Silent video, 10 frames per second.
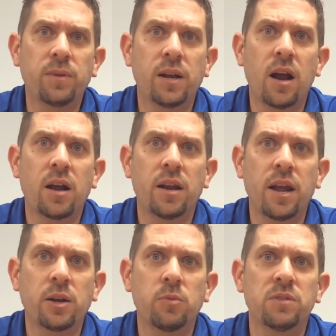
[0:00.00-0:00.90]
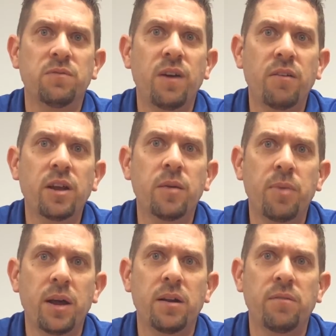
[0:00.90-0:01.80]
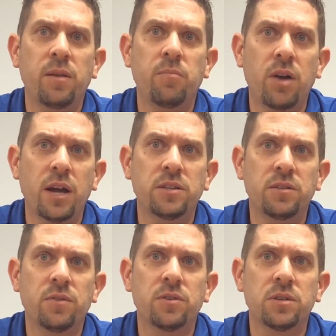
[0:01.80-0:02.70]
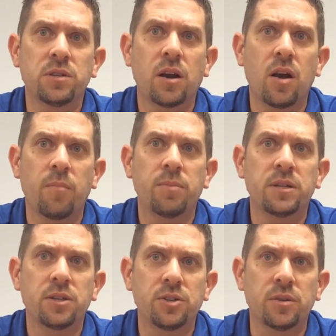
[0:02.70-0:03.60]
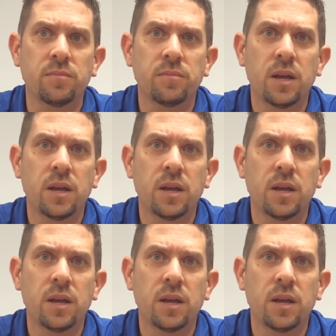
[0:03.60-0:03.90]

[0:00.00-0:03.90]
helped that our connector was very competitively priced versus our competition,